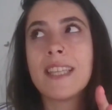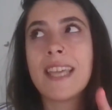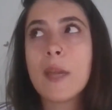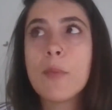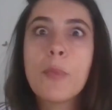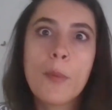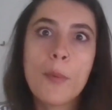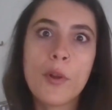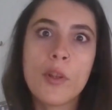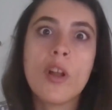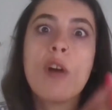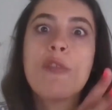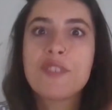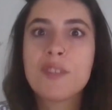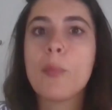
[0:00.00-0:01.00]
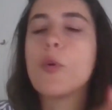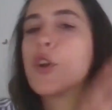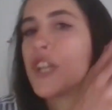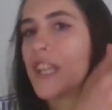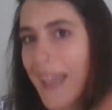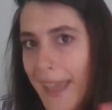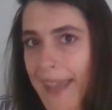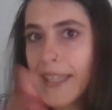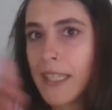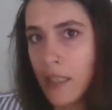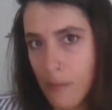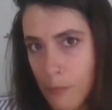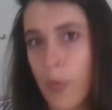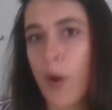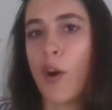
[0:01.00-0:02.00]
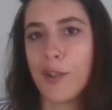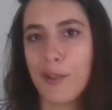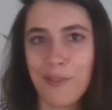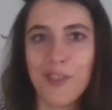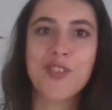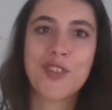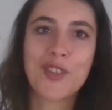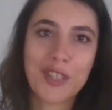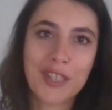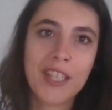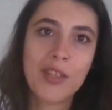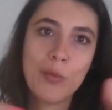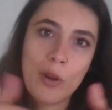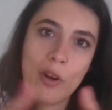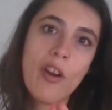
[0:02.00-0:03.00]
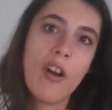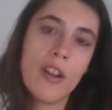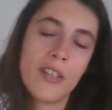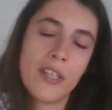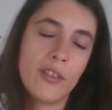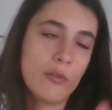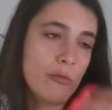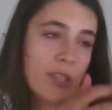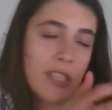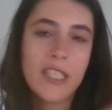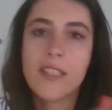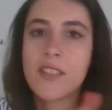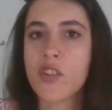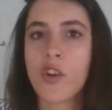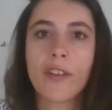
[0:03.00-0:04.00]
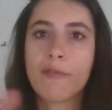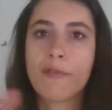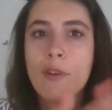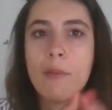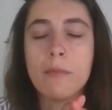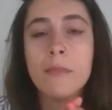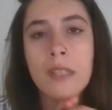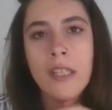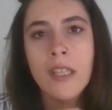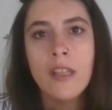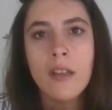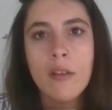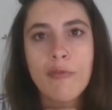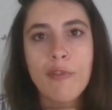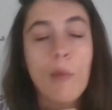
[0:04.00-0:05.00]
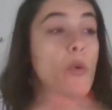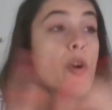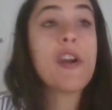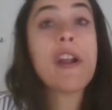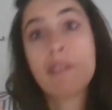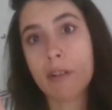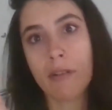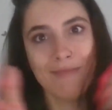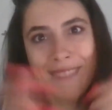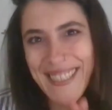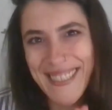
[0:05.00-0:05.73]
capable of supporting any part of the journey that you are on, you know, really start from wherever.